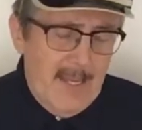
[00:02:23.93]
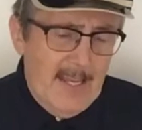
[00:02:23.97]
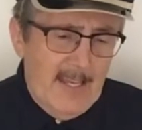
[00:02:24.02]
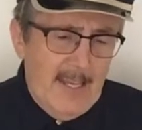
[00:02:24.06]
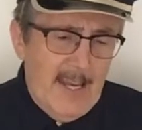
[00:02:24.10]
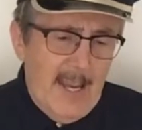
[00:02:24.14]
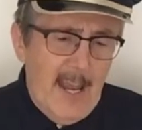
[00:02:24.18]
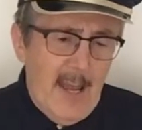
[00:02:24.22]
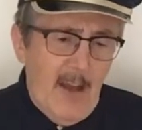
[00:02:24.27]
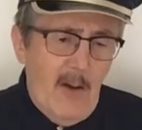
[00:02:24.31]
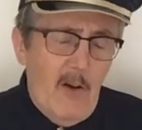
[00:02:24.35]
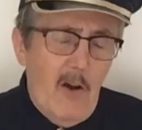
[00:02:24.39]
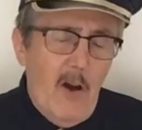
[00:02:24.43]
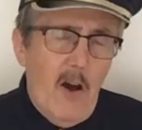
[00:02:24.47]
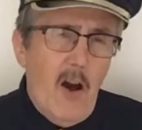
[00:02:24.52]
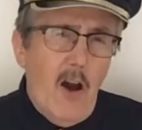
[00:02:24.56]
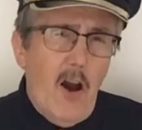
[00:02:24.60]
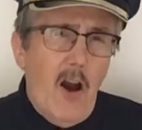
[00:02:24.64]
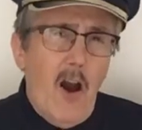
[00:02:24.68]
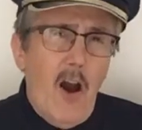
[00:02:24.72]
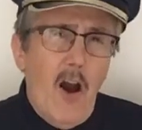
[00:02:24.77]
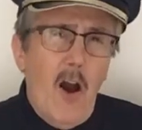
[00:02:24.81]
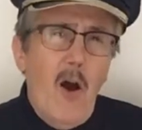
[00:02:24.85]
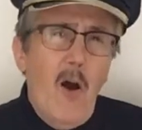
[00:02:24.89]
Now,
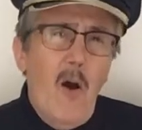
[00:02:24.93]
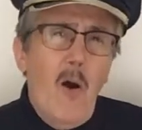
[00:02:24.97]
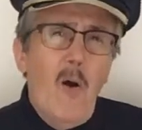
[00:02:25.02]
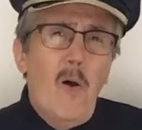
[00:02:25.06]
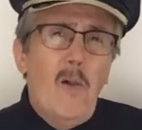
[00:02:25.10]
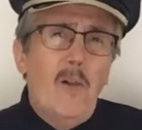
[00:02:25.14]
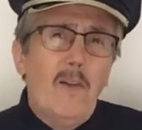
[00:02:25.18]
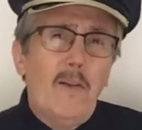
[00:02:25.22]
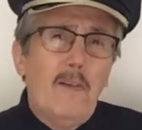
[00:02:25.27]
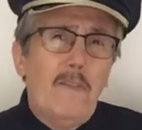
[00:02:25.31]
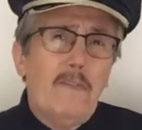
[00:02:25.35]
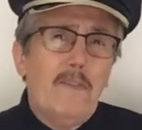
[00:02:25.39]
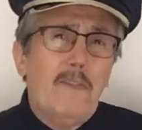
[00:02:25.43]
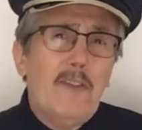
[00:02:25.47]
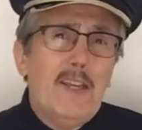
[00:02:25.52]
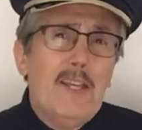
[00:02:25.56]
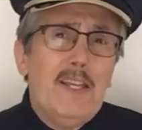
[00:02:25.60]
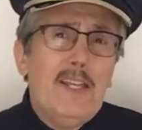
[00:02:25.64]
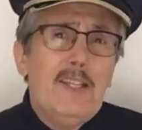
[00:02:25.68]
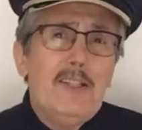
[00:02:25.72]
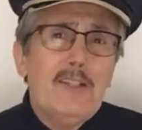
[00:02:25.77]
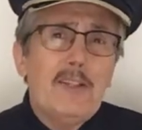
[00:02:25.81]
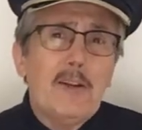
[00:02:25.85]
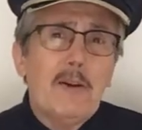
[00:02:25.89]
all of
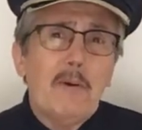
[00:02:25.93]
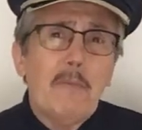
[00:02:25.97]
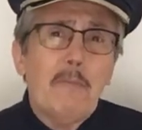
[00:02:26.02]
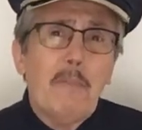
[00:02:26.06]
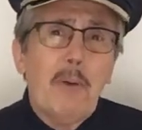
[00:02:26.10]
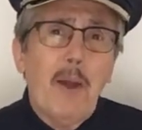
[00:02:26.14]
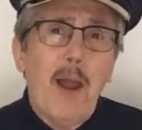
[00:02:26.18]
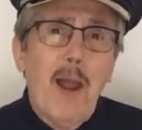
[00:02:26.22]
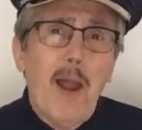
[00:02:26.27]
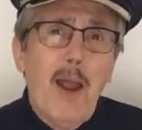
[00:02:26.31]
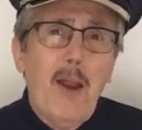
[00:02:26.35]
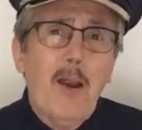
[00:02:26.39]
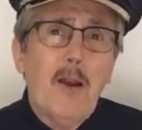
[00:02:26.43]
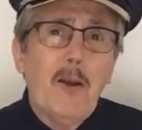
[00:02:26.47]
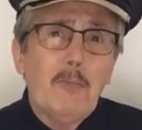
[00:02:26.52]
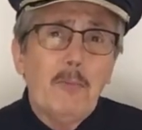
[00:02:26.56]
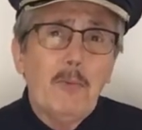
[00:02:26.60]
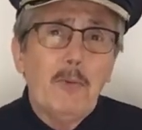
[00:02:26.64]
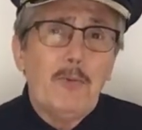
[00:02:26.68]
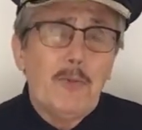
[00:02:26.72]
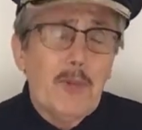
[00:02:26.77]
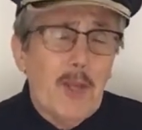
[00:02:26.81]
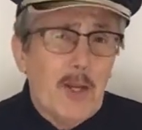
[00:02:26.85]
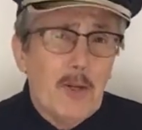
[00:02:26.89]
these
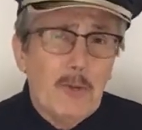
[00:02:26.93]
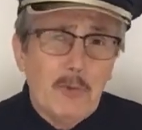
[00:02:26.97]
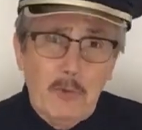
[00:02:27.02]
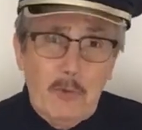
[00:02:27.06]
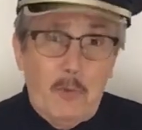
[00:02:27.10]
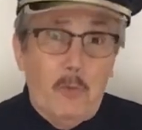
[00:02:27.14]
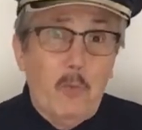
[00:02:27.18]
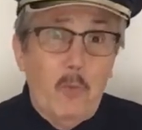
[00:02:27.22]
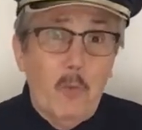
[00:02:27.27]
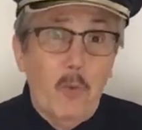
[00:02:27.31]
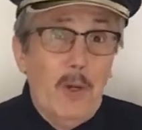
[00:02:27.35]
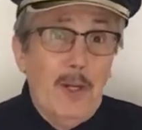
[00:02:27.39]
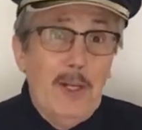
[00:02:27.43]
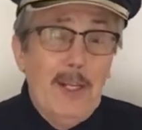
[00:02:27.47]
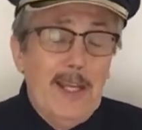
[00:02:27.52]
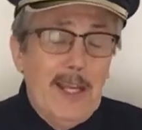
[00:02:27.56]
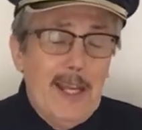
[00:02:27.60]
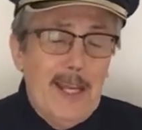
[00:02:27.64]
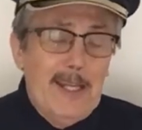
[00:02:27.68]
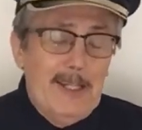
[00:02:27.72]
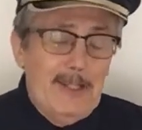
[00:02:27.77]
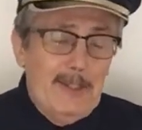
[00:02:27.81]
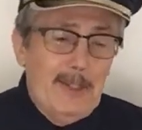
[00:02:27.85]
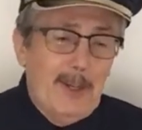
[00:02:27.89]
comparable sales,
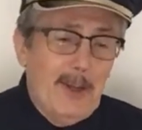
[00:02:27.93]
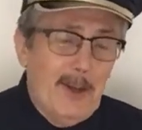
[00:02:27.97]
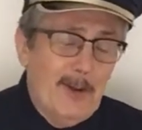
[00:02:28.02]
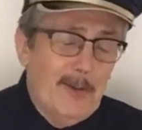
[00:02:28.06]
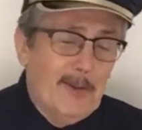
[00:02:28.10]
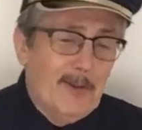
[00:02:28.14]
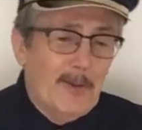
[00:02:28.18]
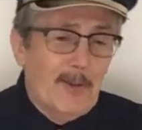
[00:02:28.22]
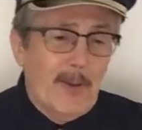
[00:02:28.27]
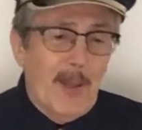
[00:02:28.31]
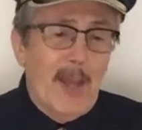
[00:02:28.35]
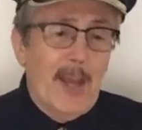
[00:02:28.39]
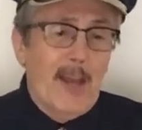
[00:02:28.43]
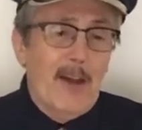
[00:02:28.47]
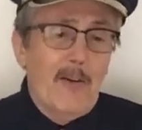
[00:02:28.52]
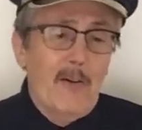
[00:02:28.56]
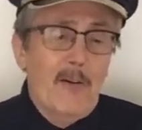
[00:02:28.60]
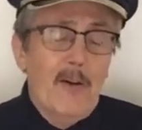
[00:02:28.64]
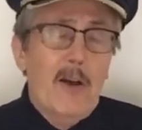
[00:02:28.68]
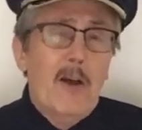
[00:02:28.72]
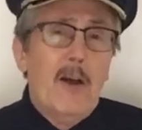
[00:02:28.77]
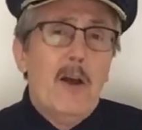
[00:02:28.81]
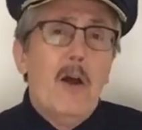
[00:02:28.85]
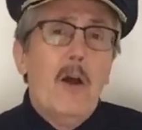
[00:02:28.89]
28 total now,